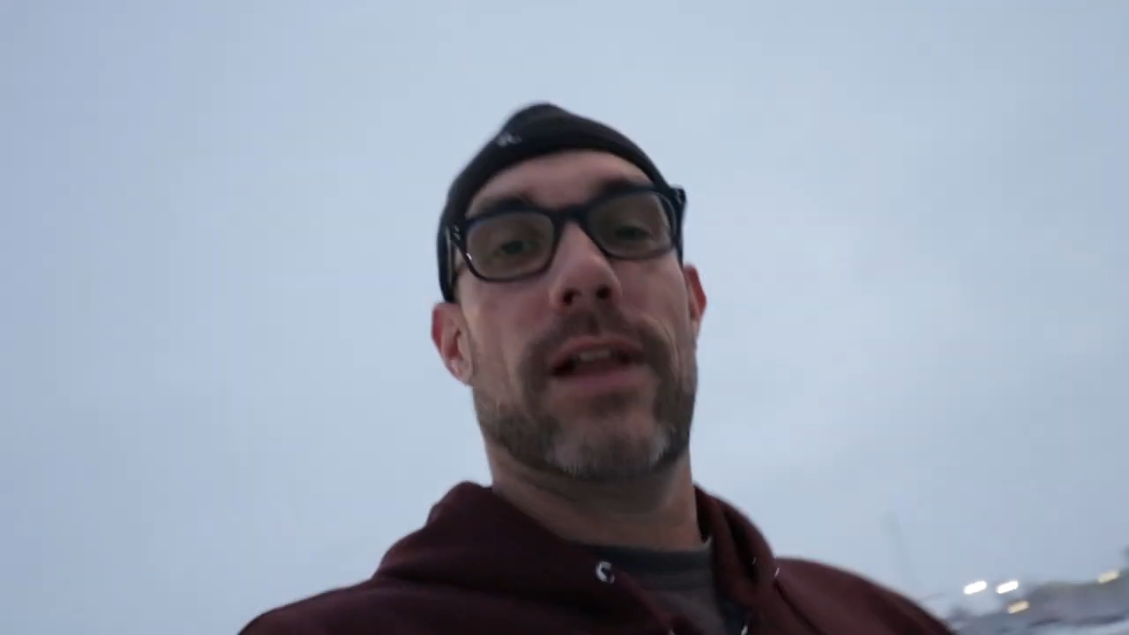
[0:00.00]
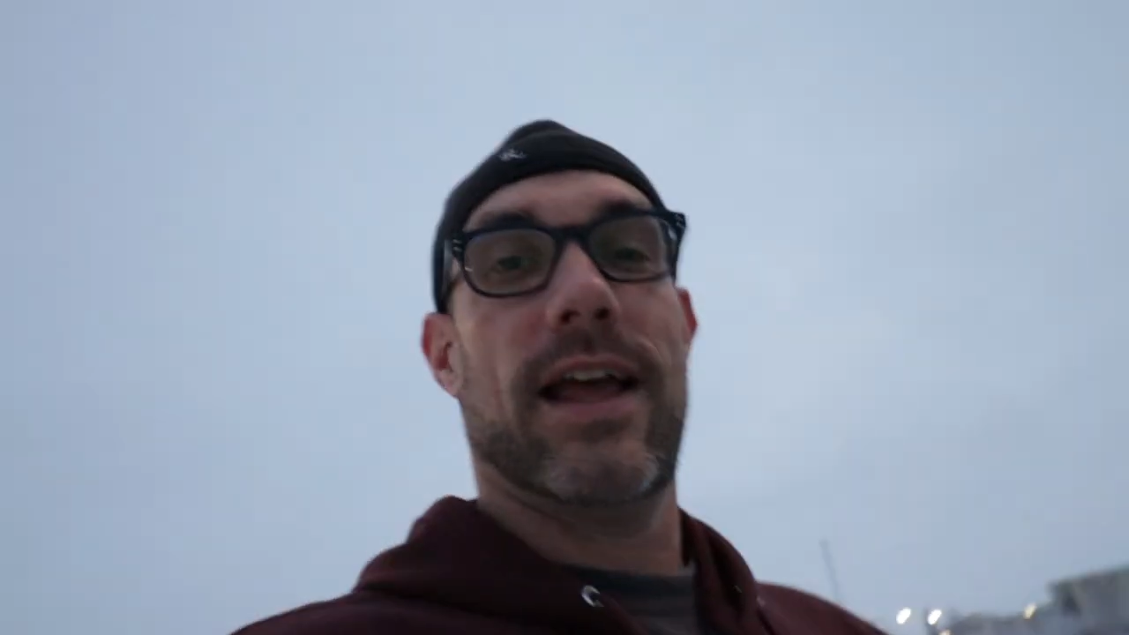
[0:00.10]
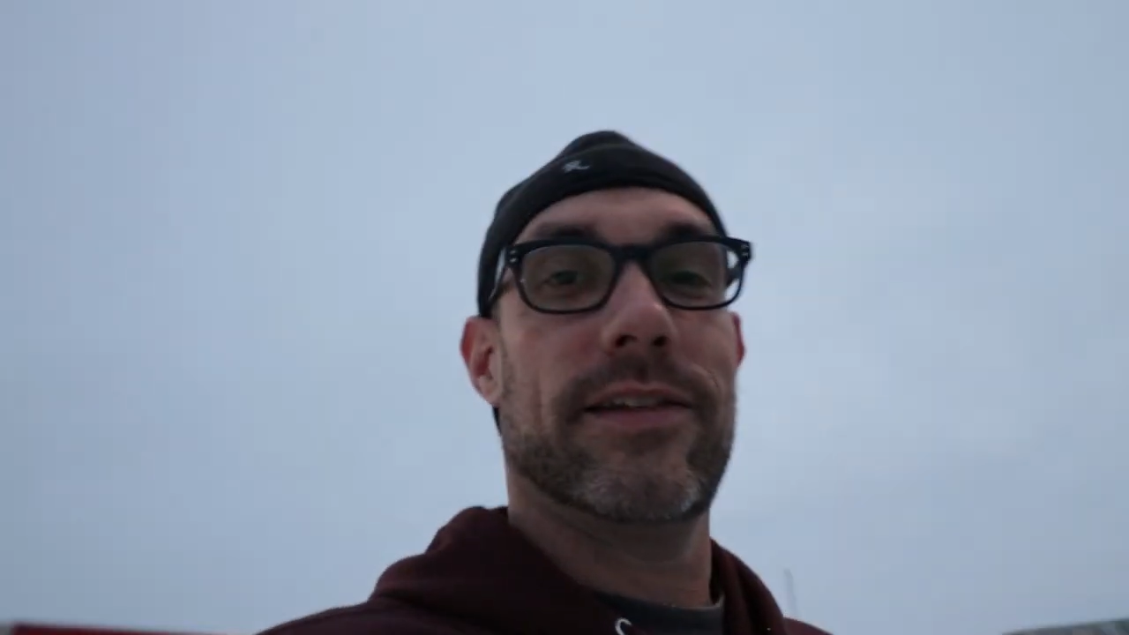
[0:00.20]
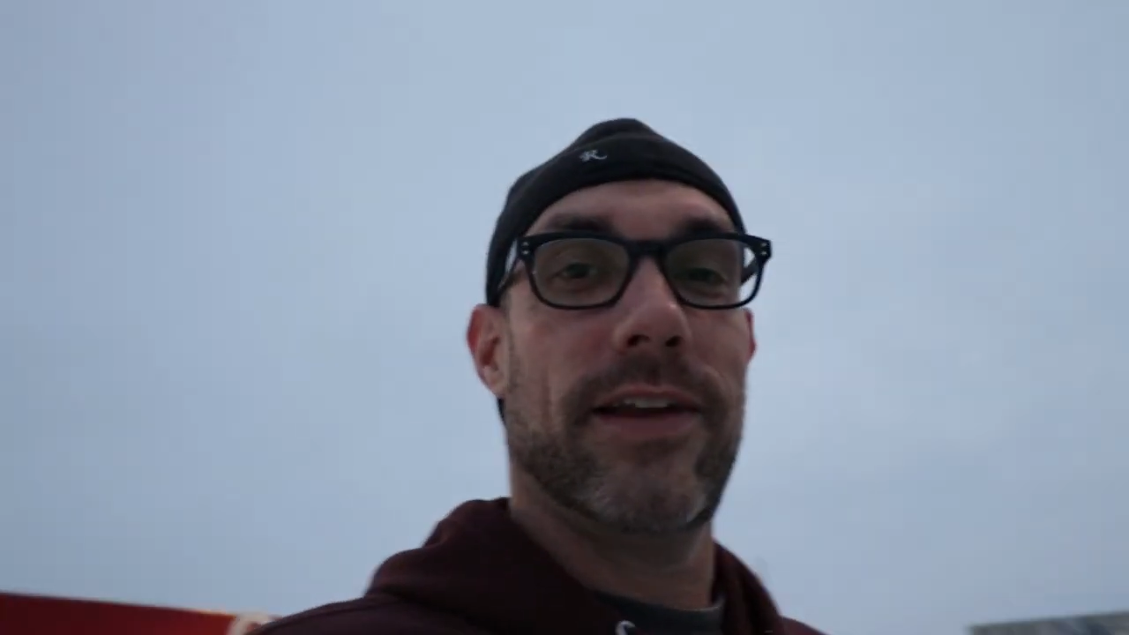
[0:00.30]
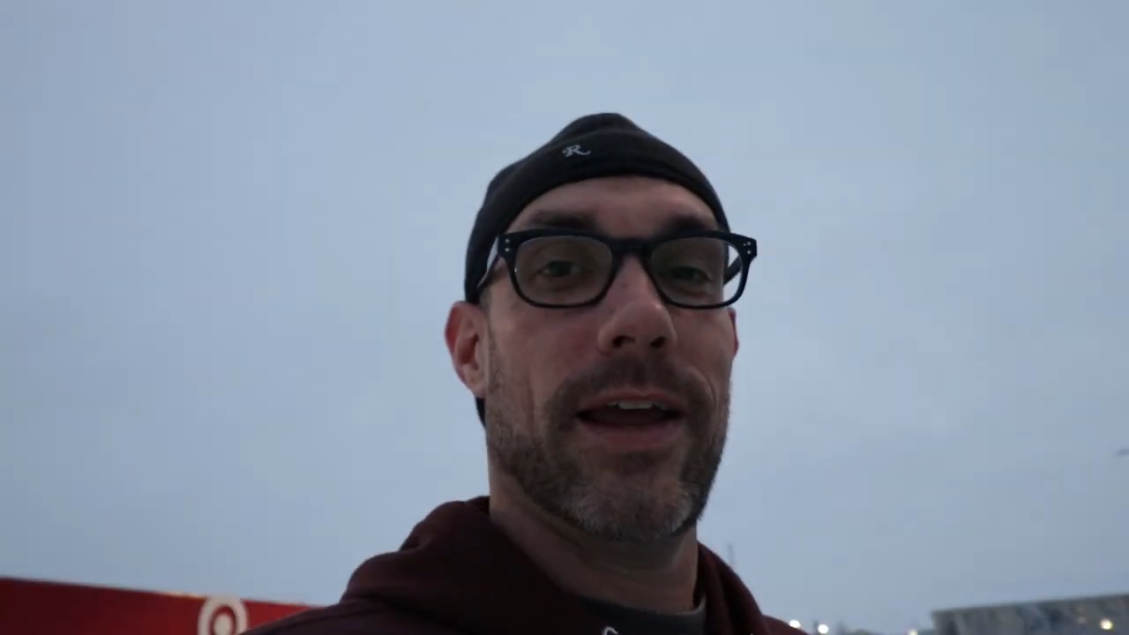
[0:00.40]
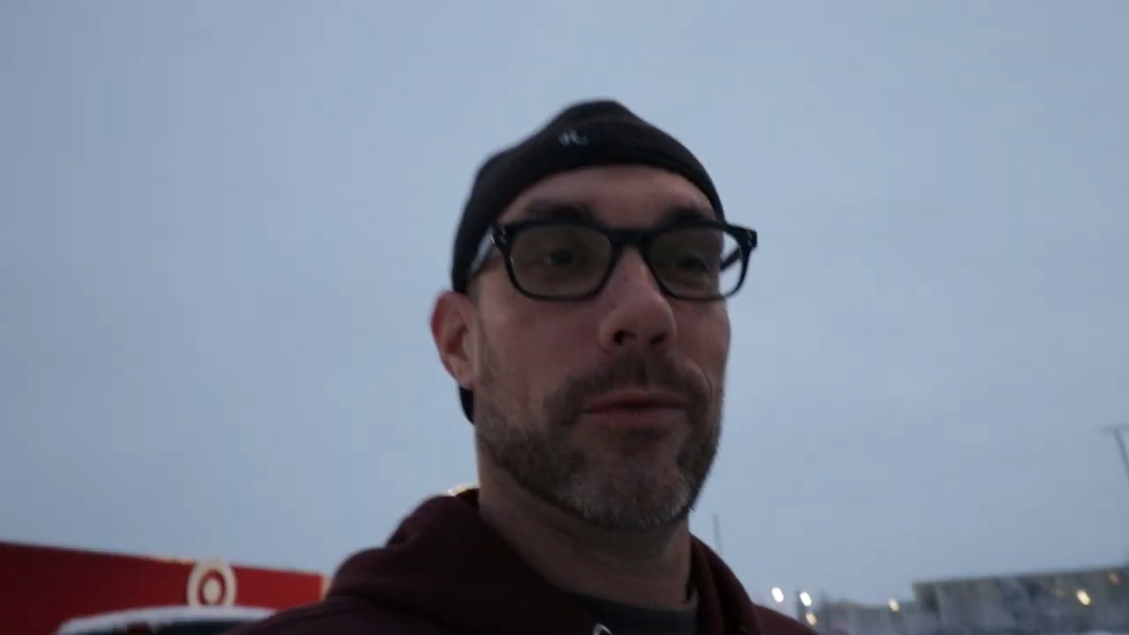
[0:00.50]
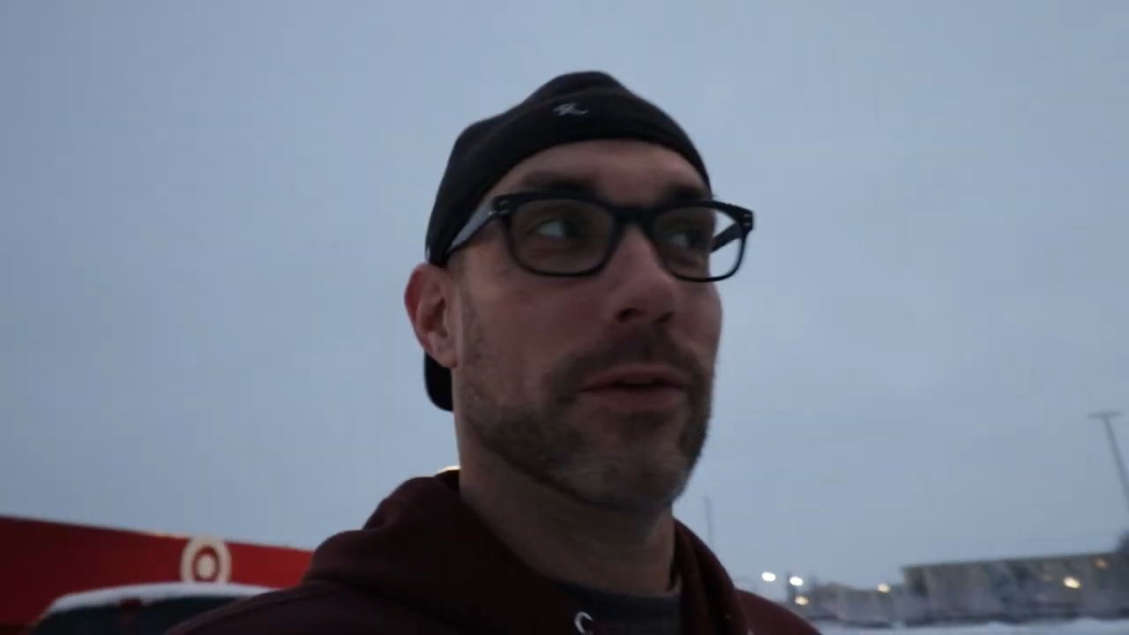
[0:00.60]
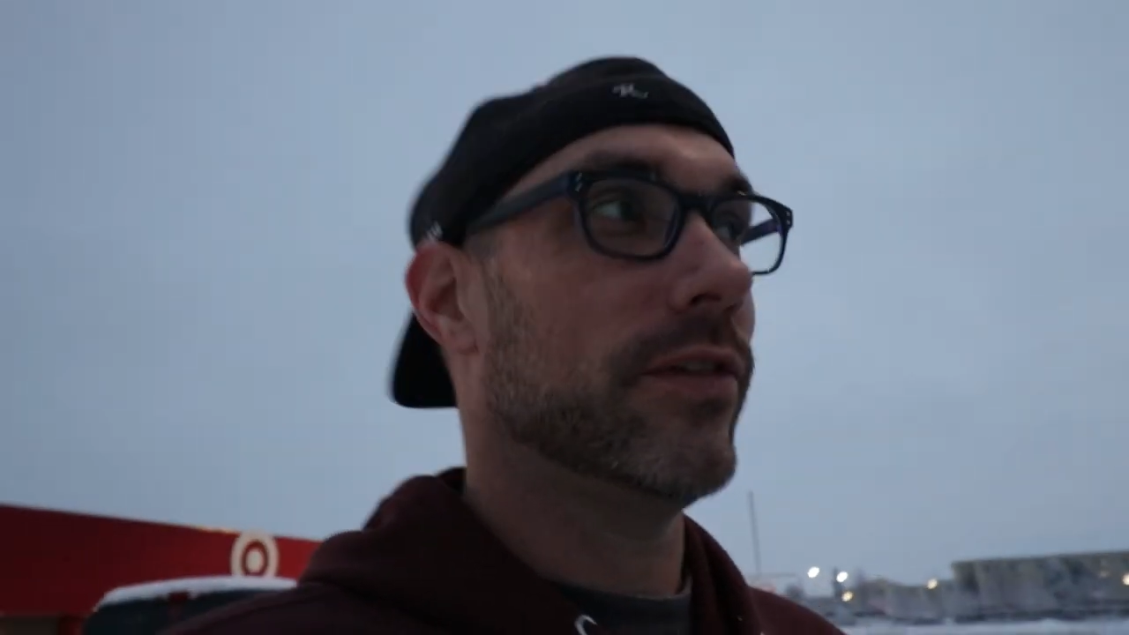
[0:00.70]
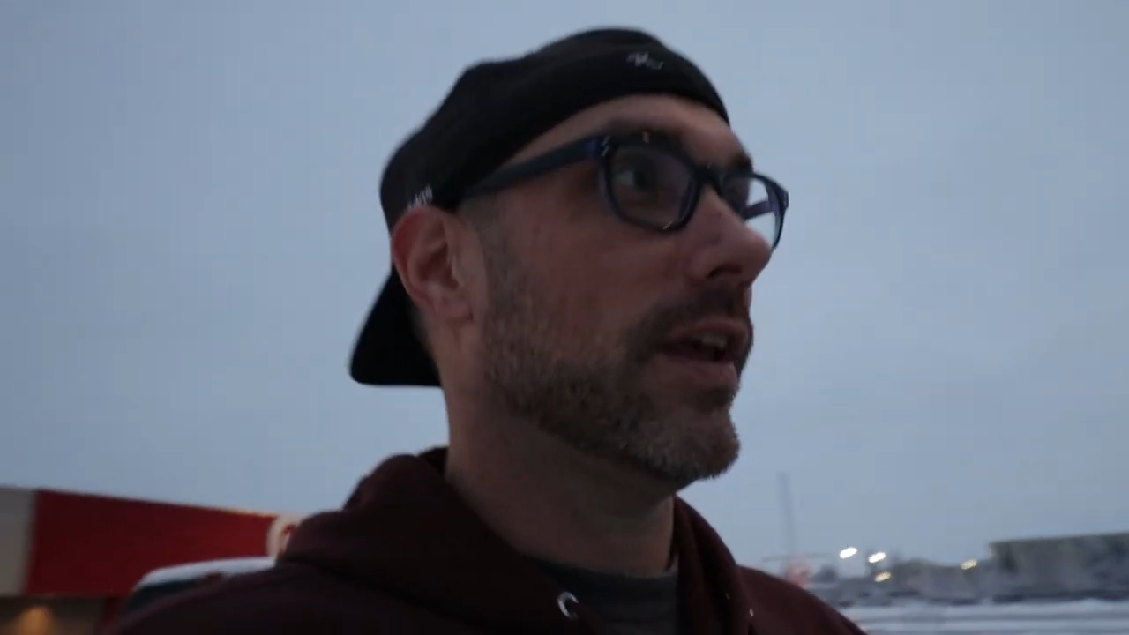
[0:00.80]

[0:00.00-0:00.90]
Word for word: last night was